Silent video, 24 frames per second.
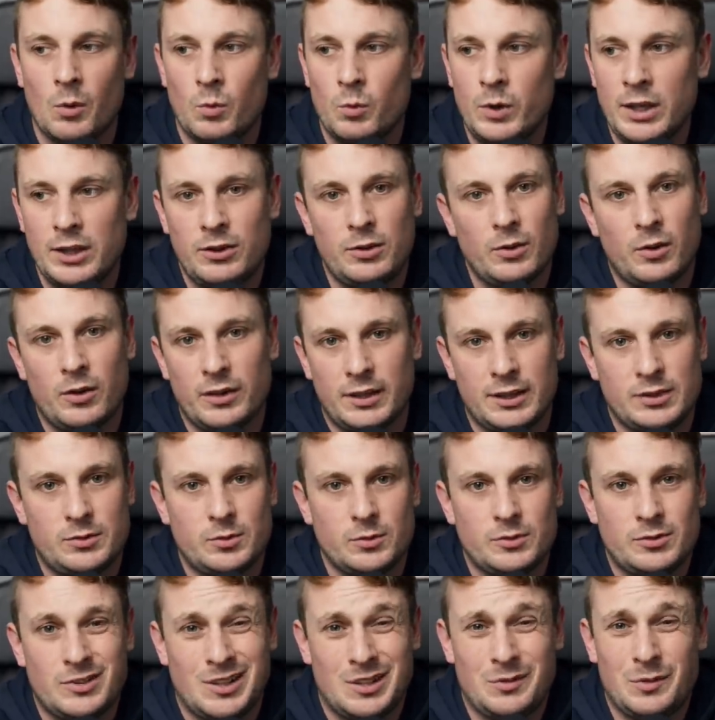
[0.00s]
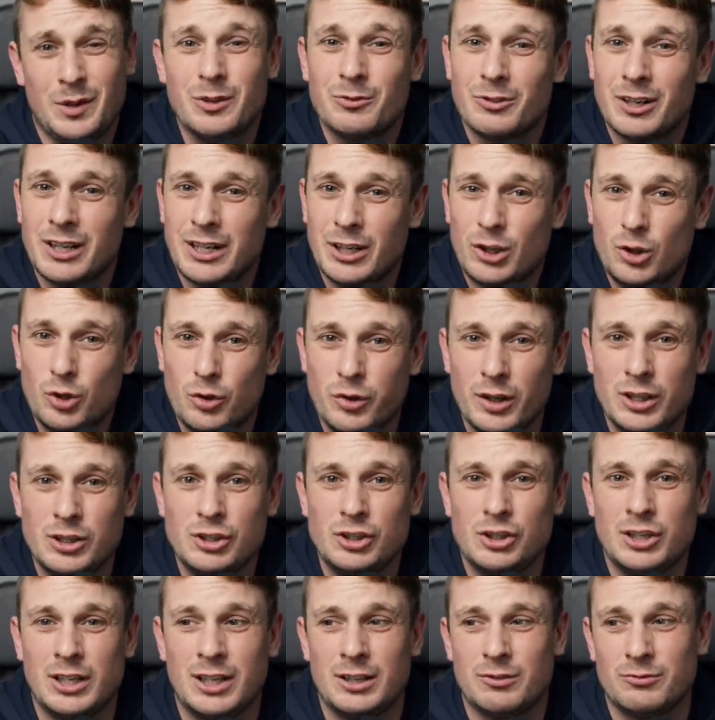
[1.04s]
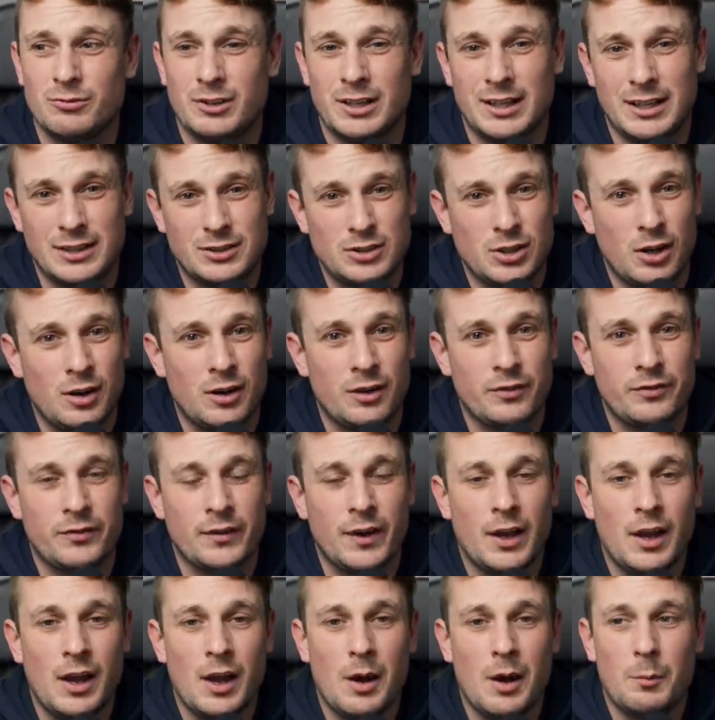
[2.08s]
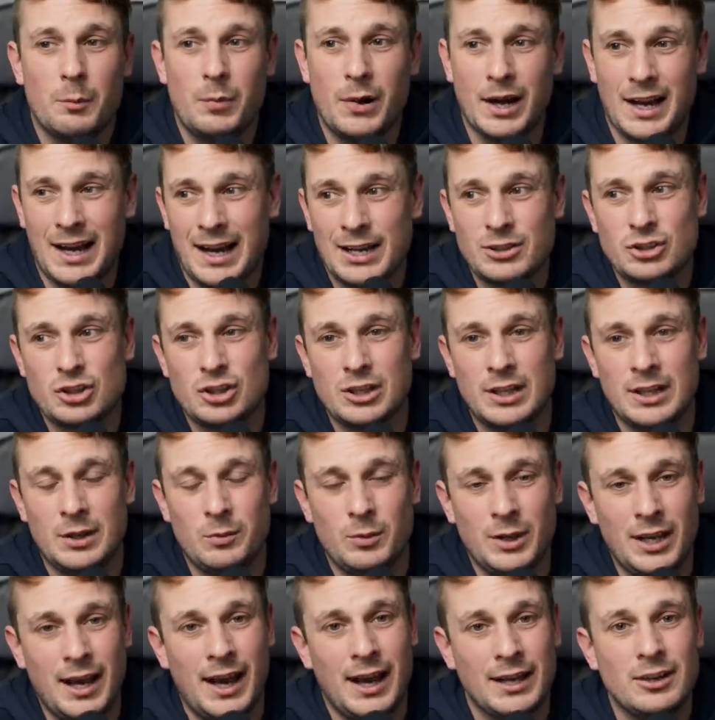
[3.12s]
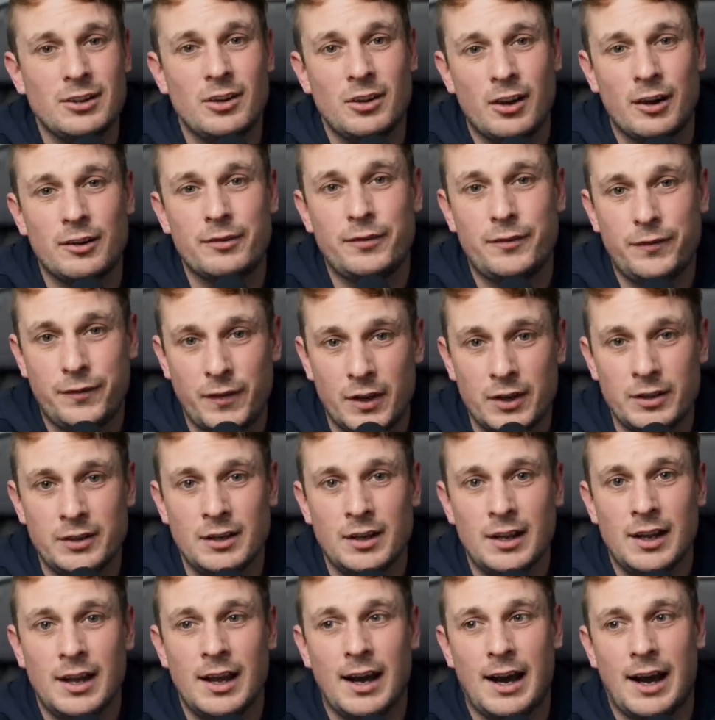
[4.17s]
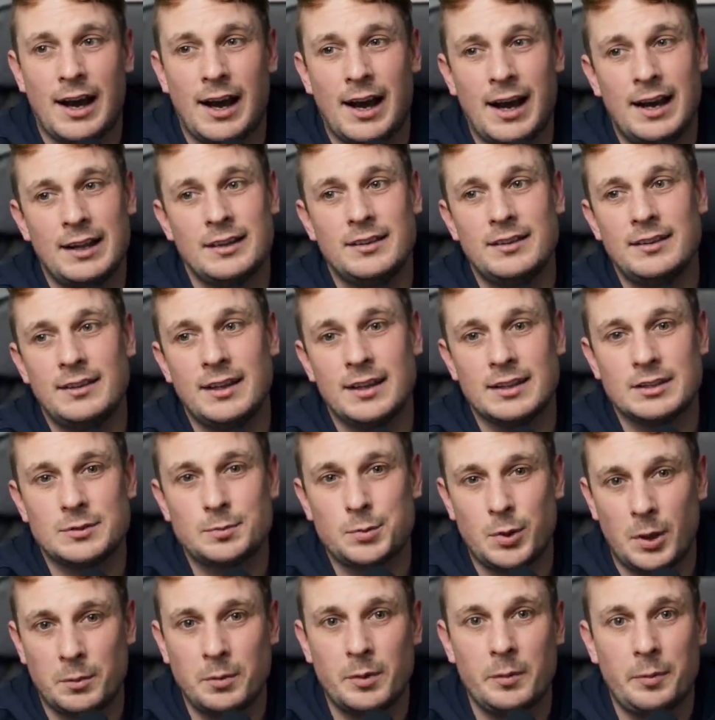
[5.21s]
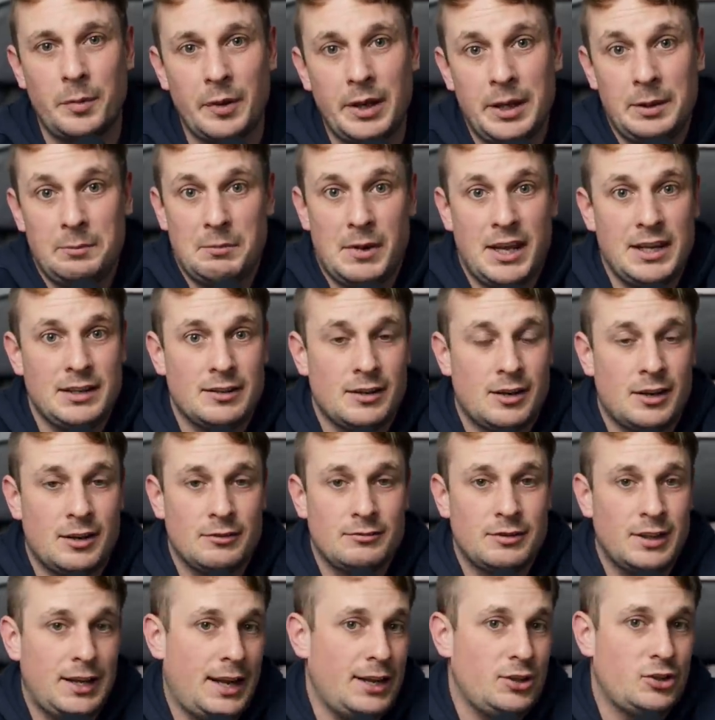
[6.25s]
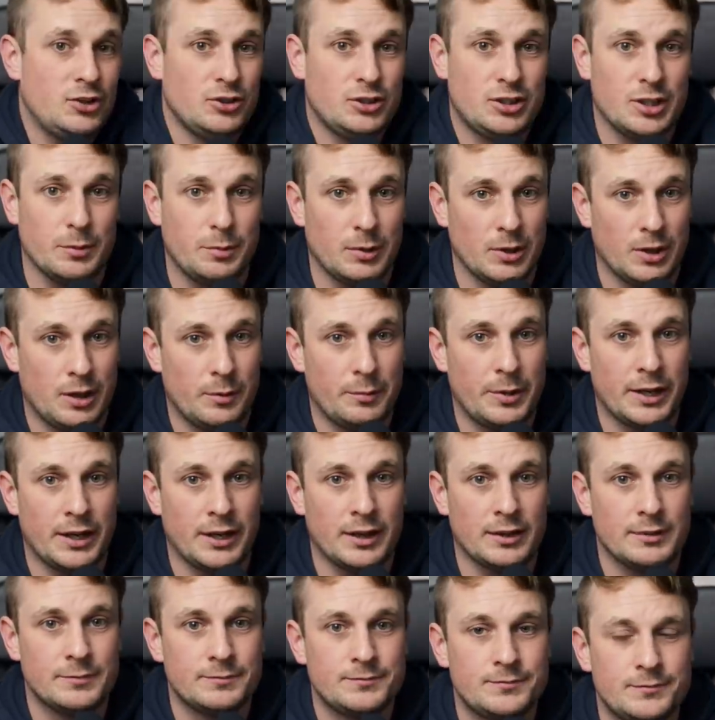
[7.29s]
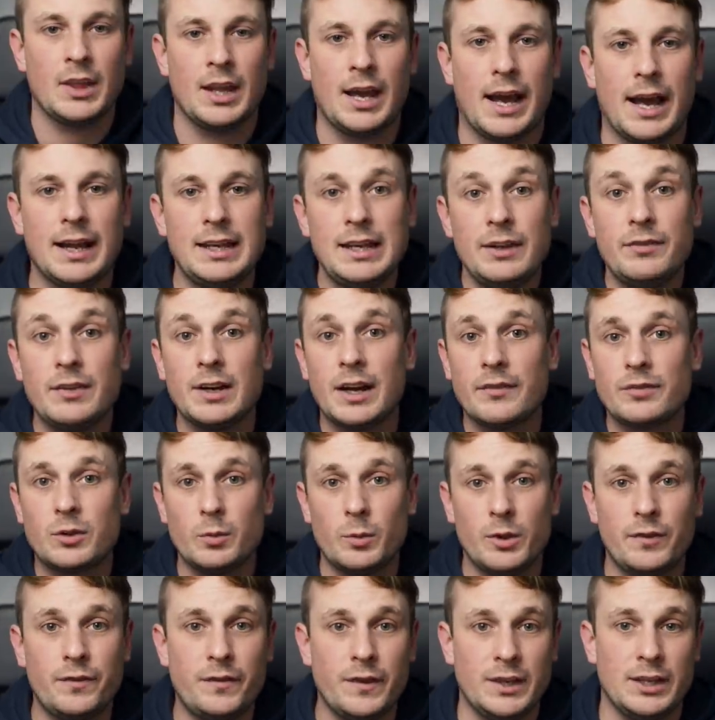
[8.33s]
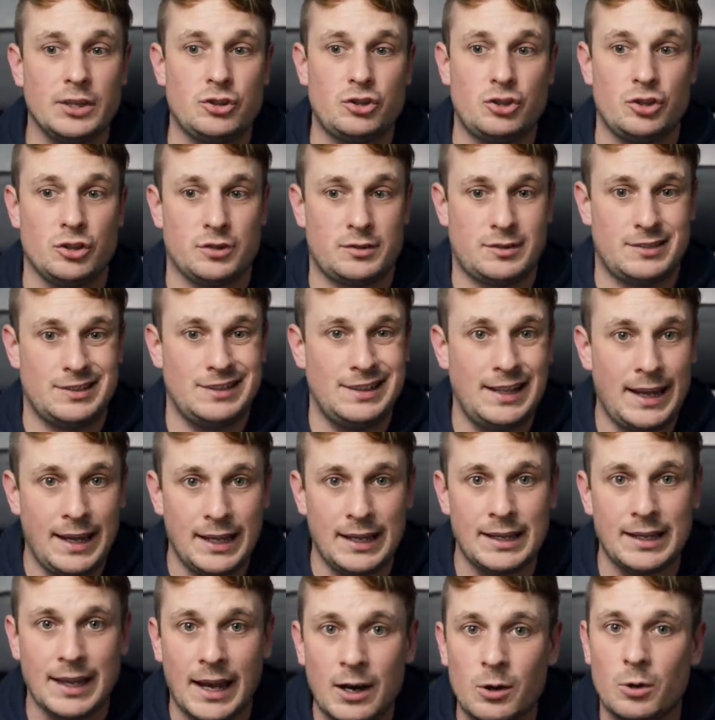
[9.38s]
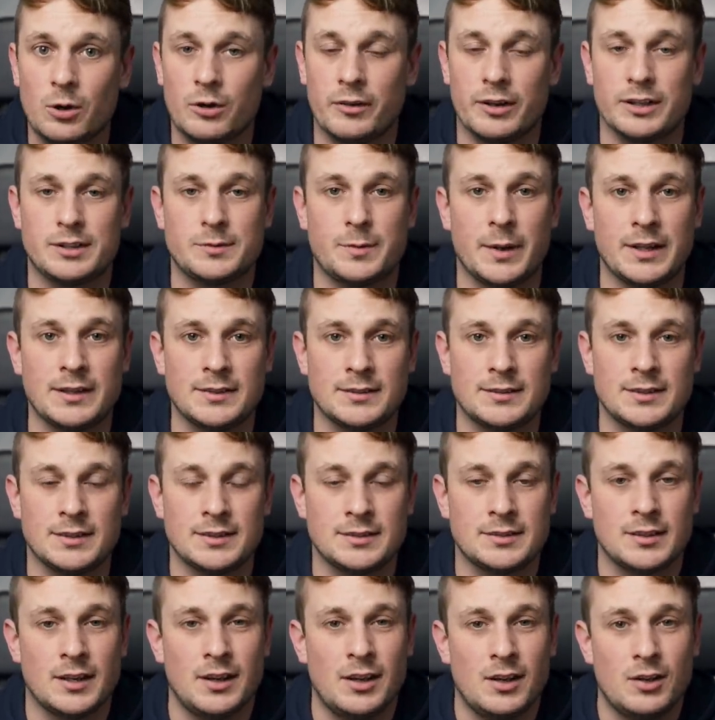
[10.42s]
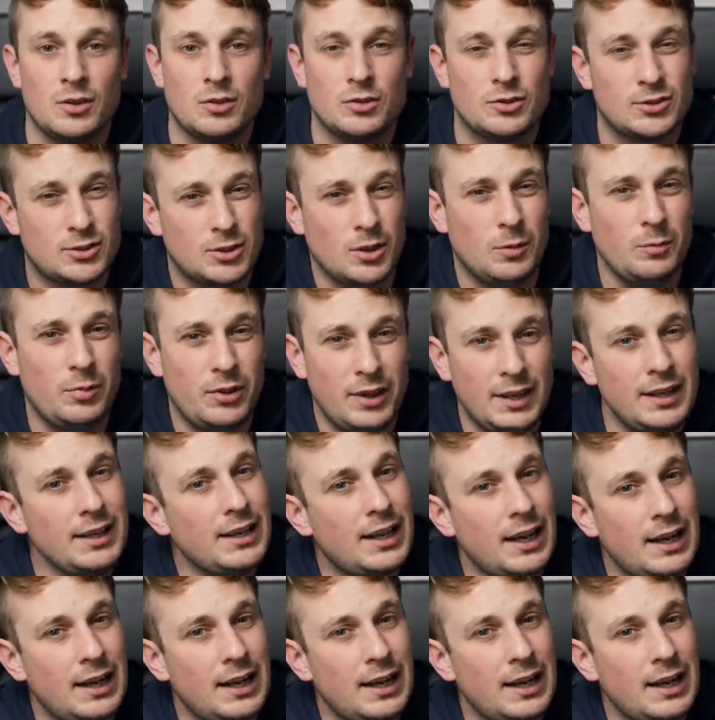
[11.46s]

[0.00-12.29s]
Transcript: We thought this was going to be really cringy and really tough. But actually, we had a lot of fun, and it's probably made our relationship a lot better. And even after we finished just laying out our expenses, something